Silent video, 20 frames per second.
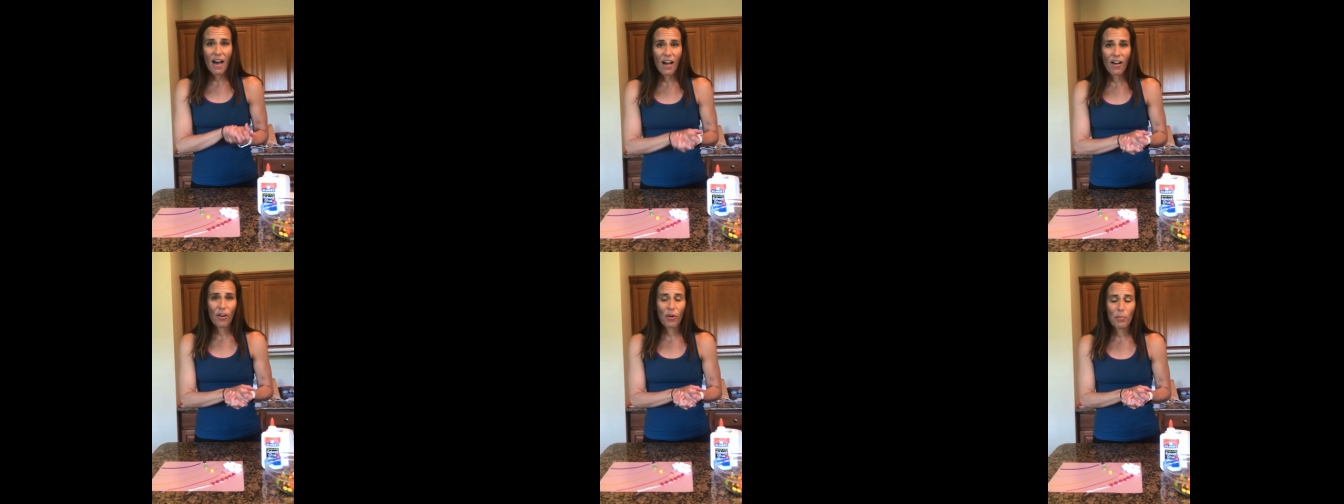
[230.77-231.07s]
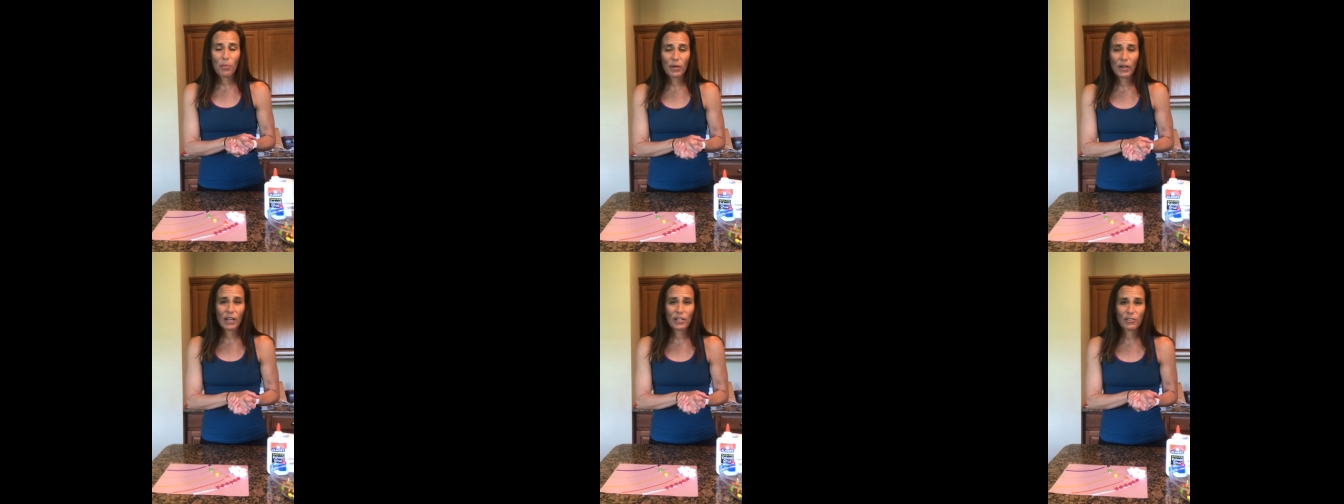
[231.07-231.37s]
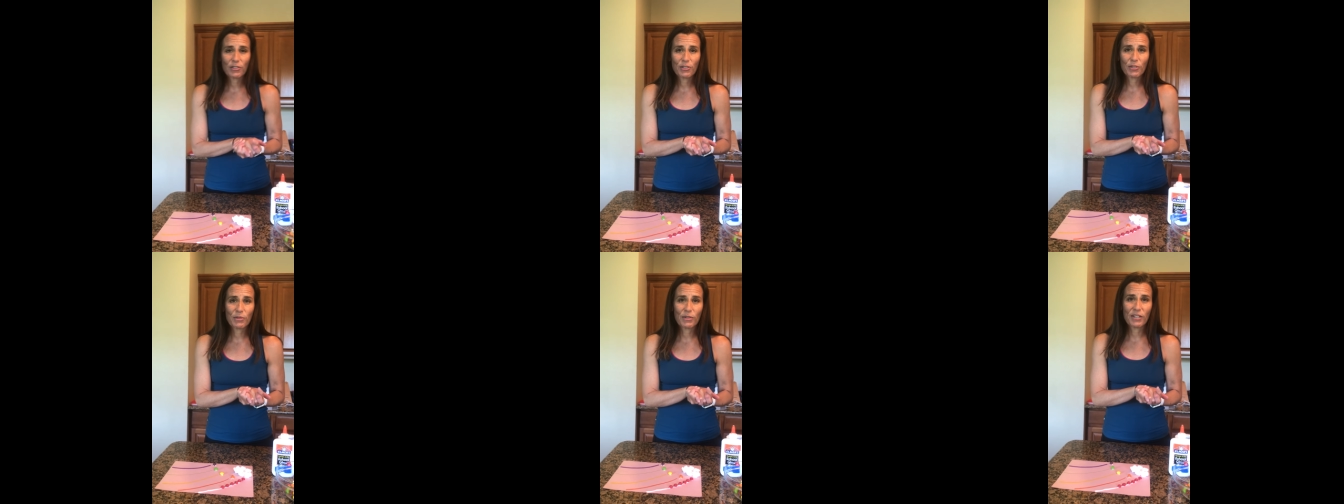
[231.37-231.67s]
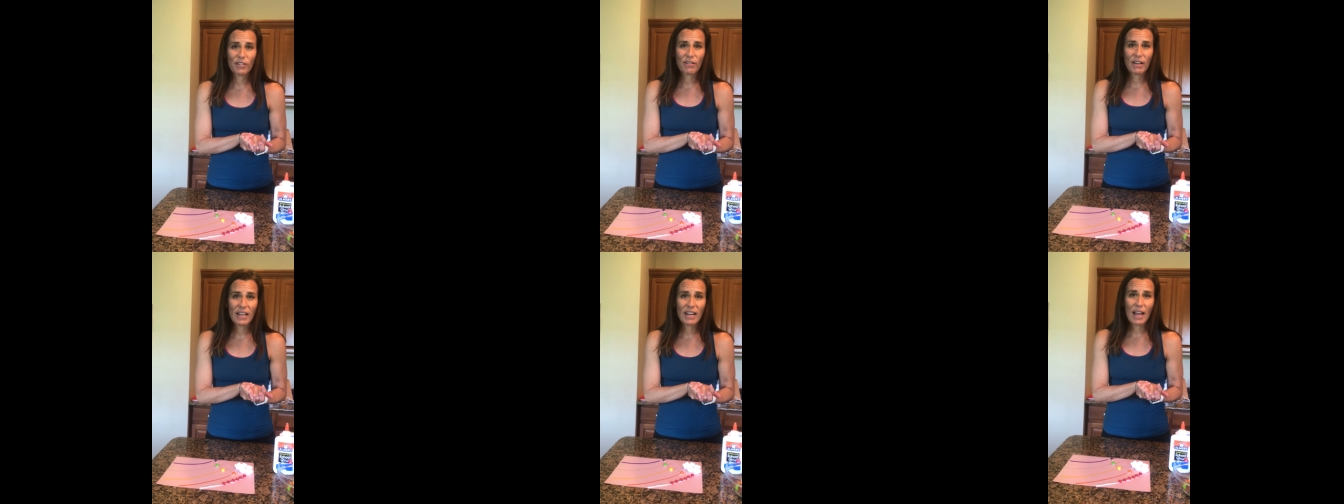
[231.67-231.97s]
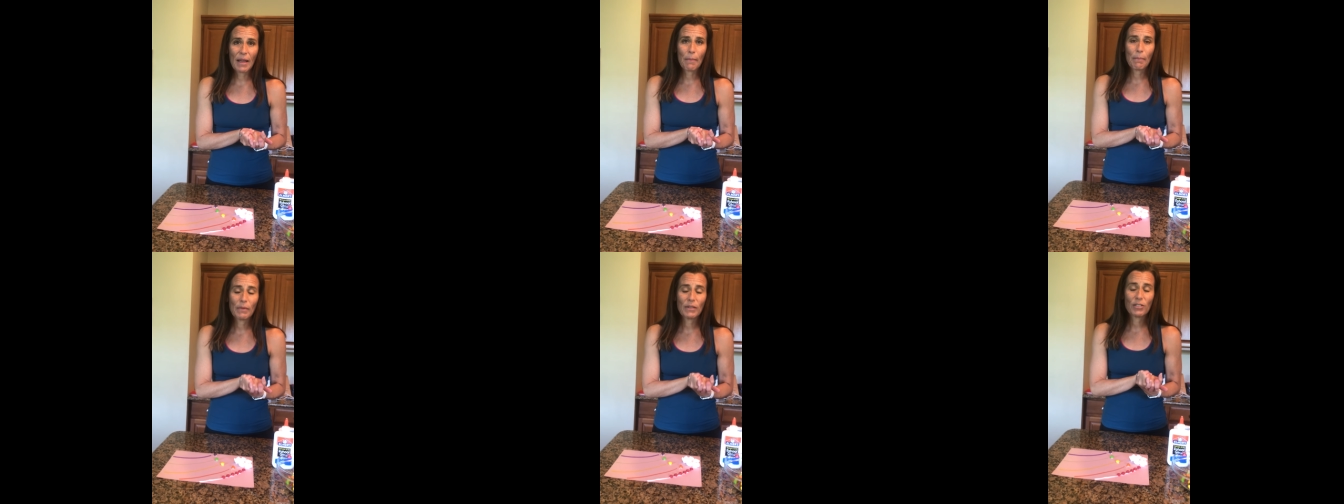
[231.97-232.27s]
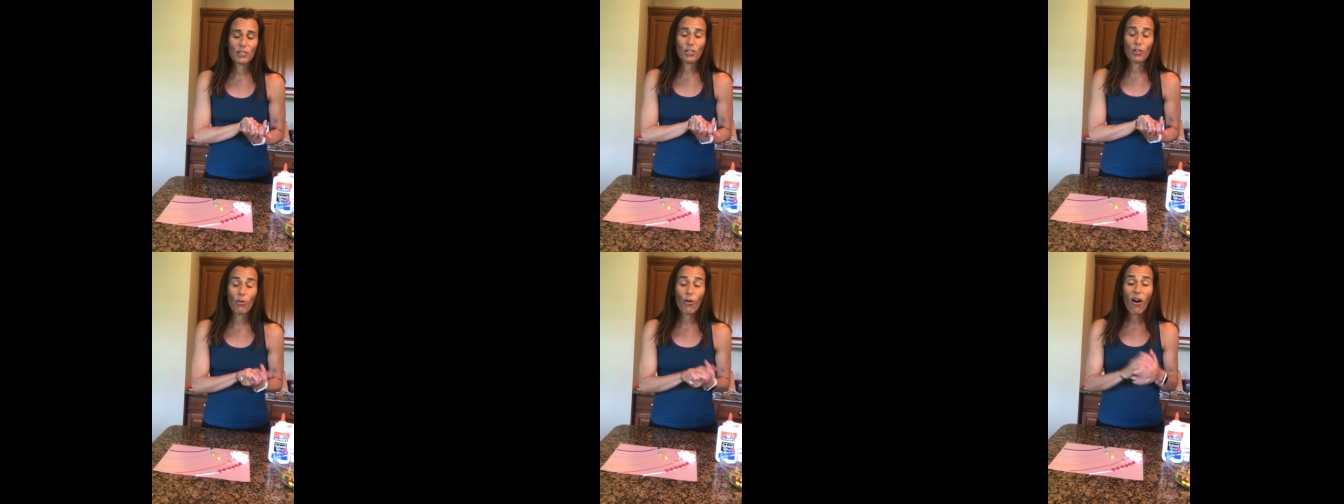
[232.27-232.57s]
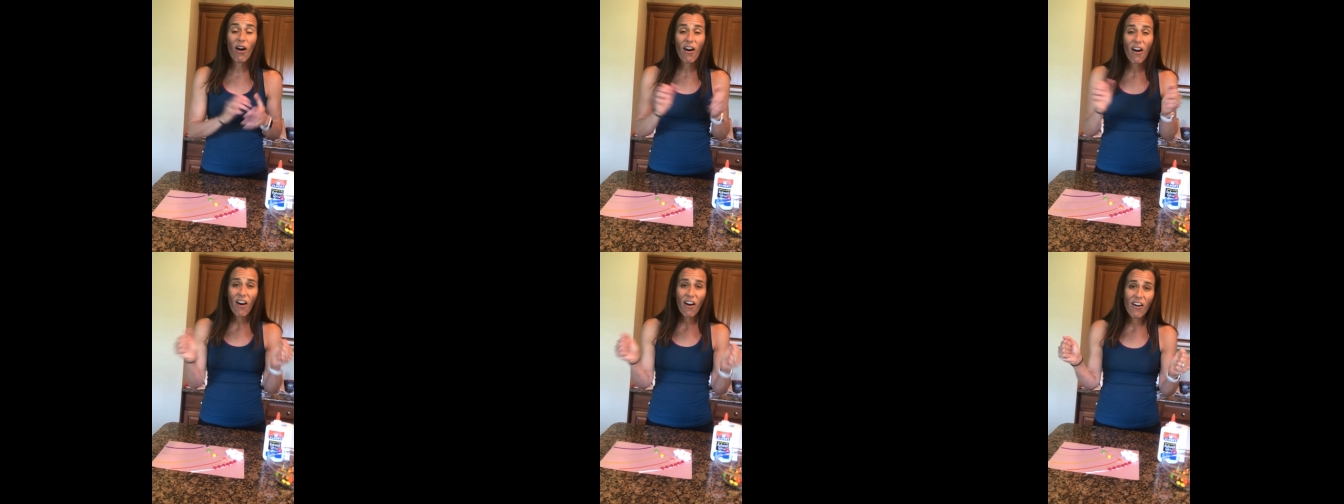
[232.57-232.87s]
I hope you guys are doing great. I miss you
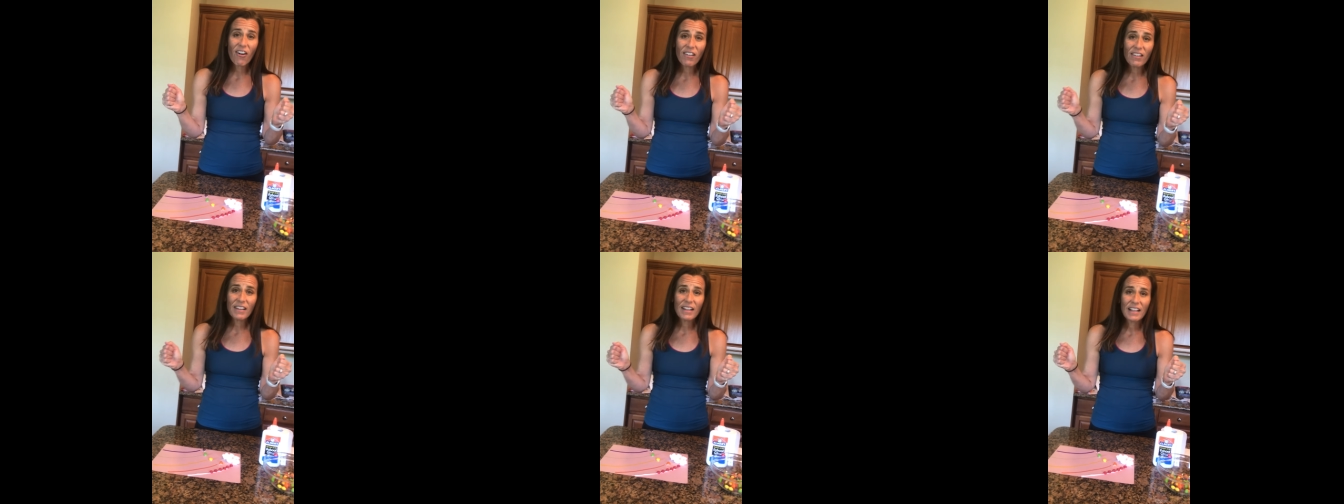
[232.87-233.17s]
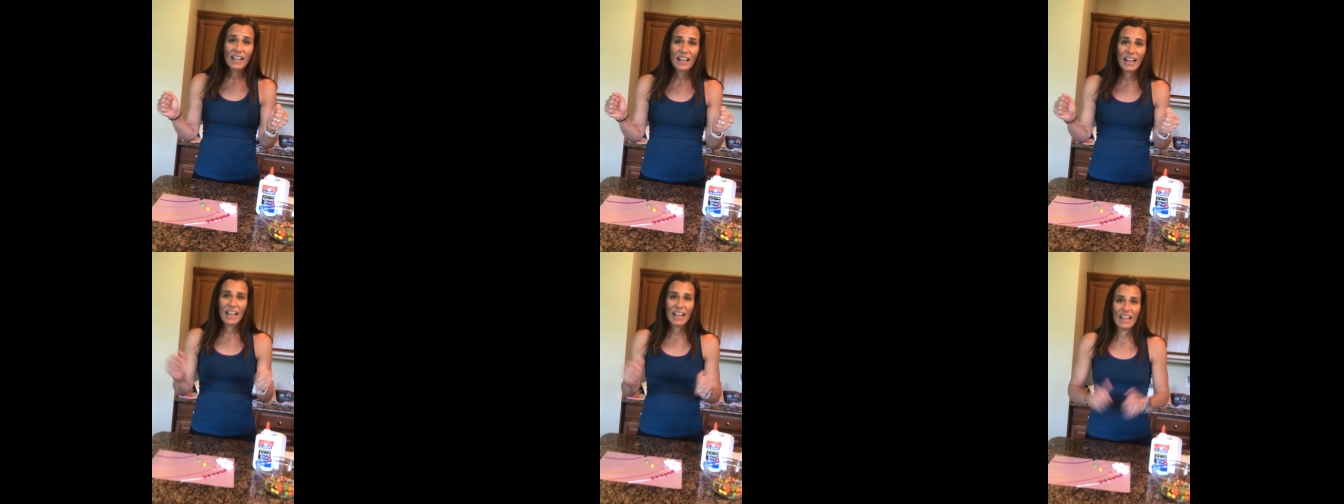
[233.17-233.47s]
all